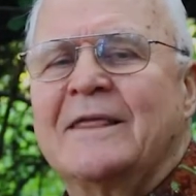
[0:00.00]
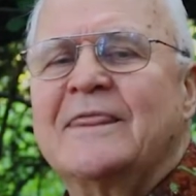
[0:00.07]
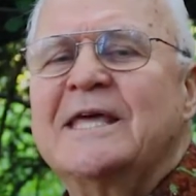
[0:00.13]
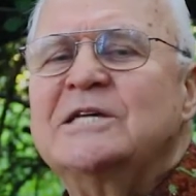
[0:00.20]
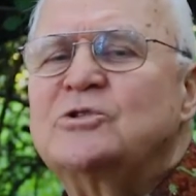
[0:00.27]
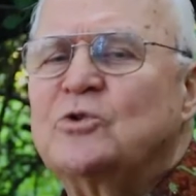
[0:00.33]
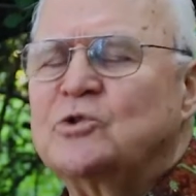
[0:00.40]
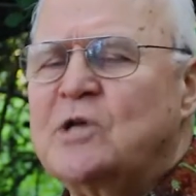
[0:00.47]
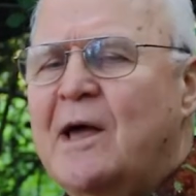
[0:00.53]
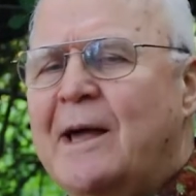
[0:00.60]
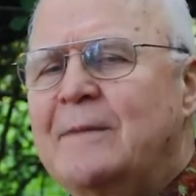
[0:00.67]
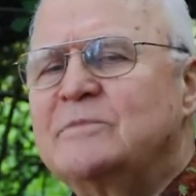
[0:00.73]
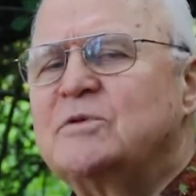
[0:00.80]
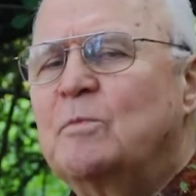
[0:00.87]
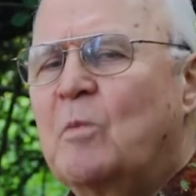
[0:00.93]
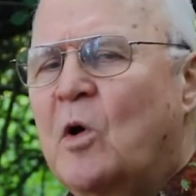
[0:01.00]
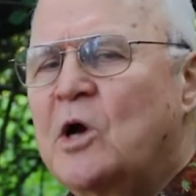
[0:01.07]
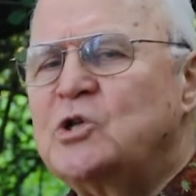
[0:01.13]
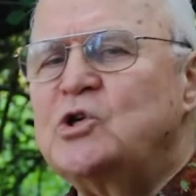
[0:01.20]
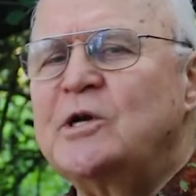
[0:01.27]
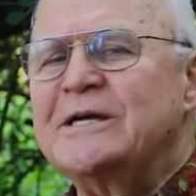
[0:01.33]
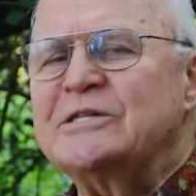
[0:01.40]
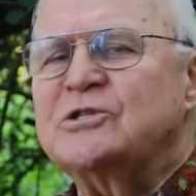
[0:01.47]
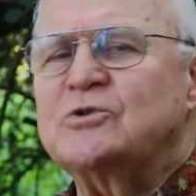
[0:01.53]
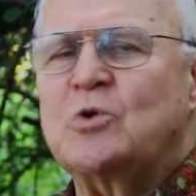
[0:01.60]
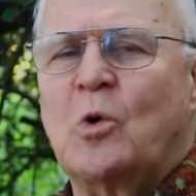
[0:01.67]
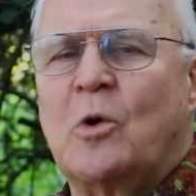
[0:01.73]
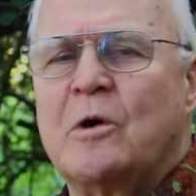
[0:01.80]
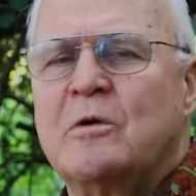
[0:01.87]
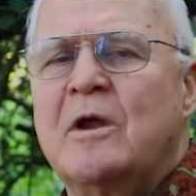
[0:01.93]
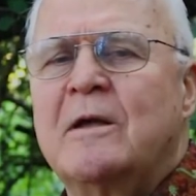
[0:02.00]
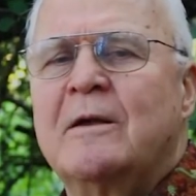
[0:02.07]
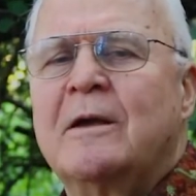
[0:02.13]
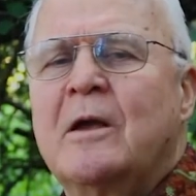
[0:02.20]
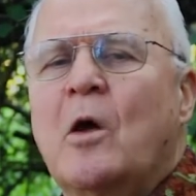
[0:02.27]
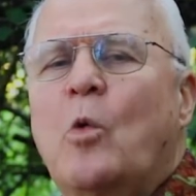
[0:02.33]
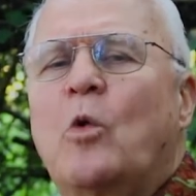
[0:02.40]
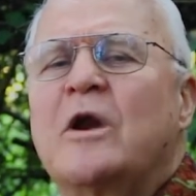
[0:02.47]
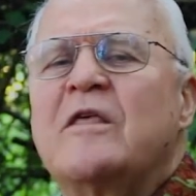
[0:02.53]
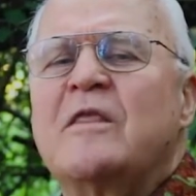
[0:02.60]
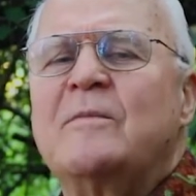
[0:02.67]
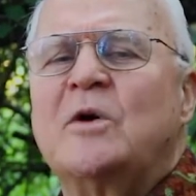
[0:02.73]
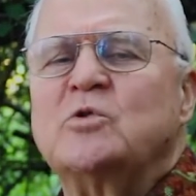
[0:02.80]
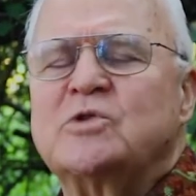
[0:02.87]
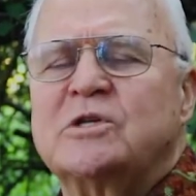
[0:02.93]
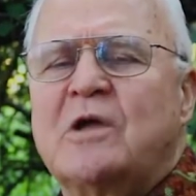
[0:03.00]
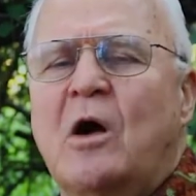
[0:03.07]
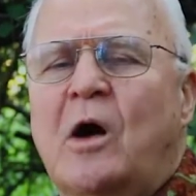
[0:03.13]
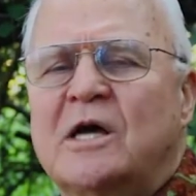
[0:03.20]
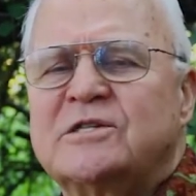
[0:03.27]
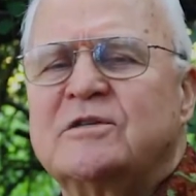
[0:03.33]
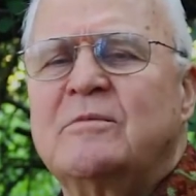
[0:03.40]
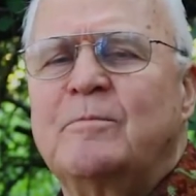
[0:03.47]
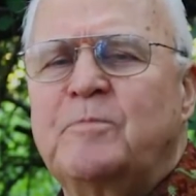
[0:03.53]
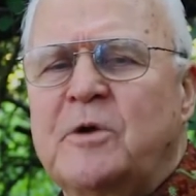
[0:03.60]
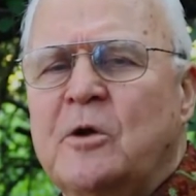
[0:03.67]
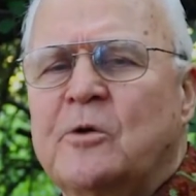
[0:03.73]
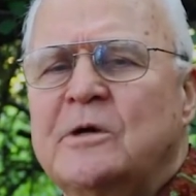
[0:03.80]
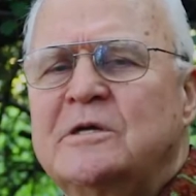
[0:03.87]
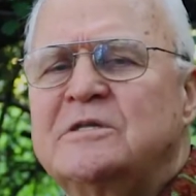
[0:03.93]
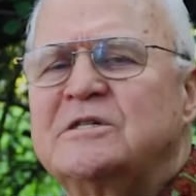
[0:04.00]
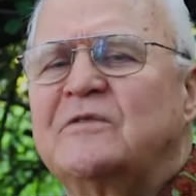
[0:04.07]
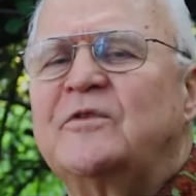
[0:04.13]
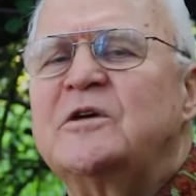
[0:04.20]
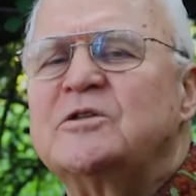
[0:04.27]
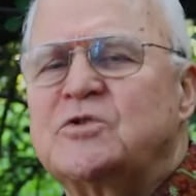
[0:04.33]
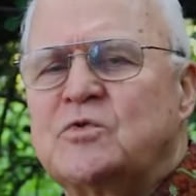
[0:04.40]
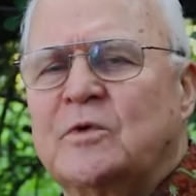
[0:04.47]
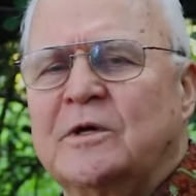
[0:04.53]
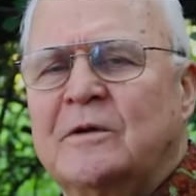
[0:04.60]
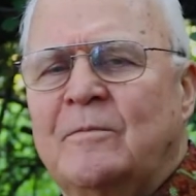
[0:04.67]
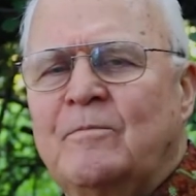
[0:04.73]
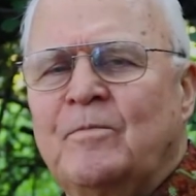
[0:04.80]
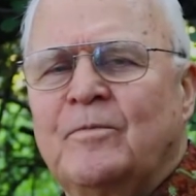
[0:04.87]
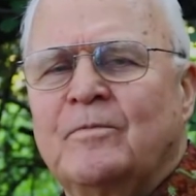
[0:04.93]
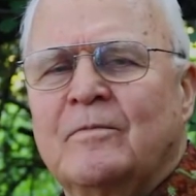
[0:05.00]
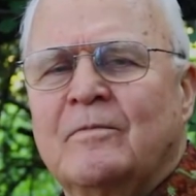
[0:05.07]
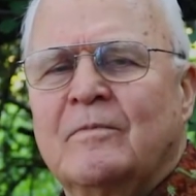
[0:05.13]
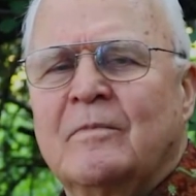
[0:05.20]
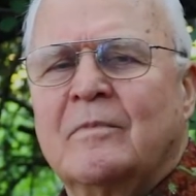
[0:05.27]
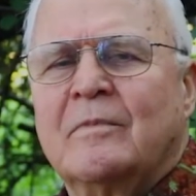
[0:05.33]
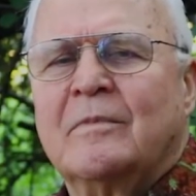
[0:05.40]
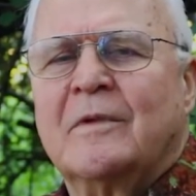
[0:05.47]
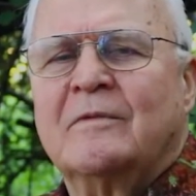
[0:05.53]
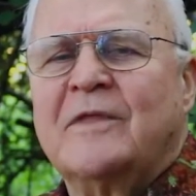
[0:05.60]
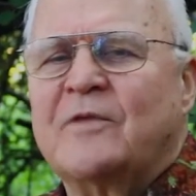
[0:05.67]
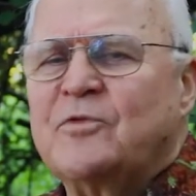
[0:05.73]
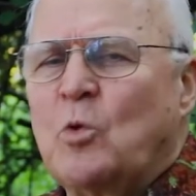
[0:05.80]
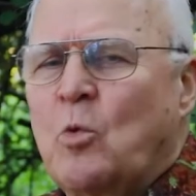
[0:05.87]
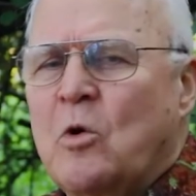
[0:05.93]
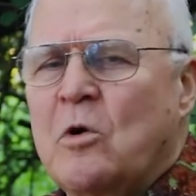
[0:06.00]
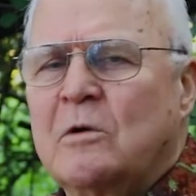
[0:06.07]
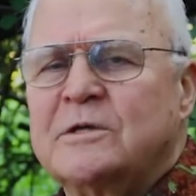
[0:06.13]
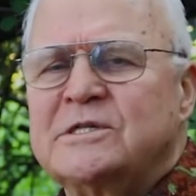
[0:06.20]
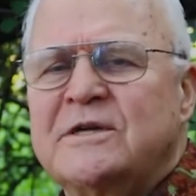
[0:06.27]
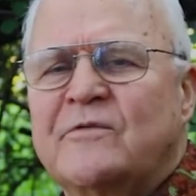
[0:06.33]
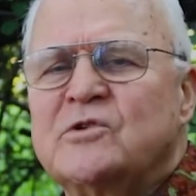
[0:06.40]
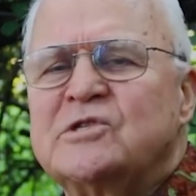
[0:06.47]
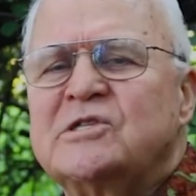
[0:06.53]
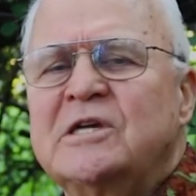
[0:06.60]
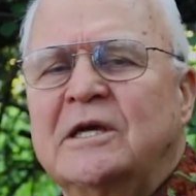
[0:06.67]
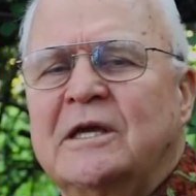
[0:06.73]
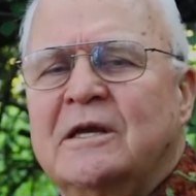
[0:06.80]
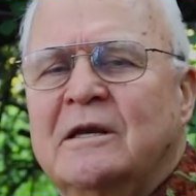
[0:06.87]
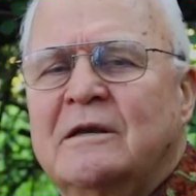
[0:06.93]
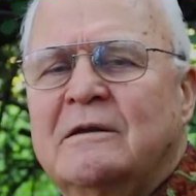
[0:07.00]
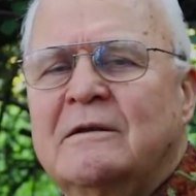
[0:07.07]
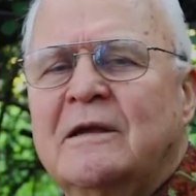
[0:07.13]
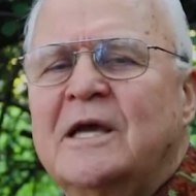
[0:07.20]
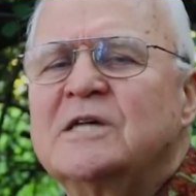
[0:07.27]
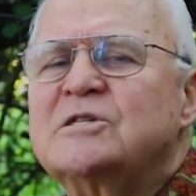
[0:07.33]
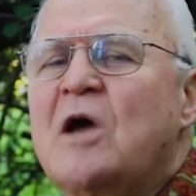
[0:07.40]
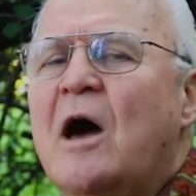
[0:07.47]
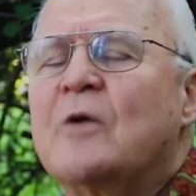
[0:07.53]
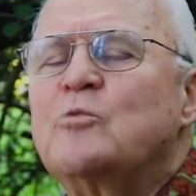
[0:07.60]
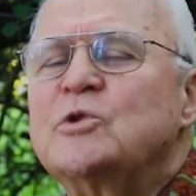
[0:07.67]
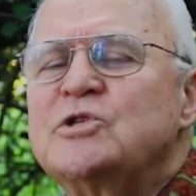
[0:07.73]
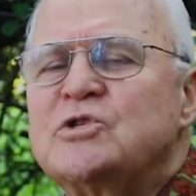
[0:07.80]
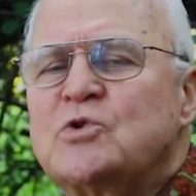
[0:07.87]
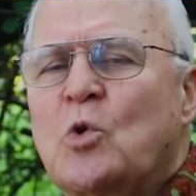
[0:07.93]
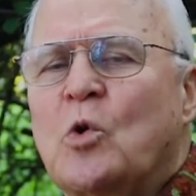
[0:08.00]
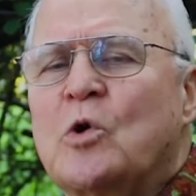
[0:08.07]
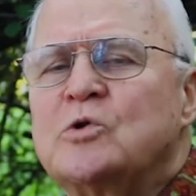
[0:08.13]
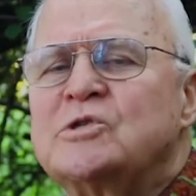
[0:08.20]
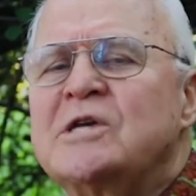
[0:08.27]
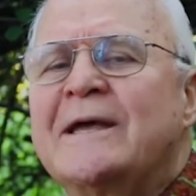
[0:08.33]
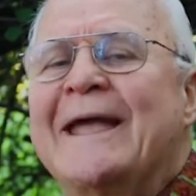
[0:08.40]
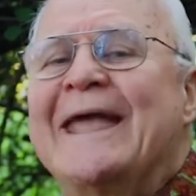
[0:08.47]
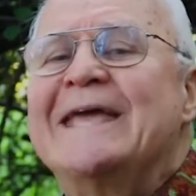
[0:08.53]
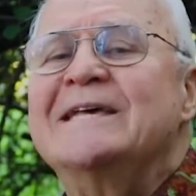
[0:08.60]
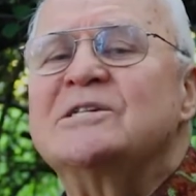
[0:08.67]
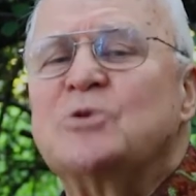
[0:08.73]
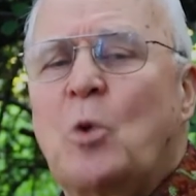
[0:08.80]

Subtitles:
these are times marching us toward one of the most awesome periods of history that the world has ever seen as God restores His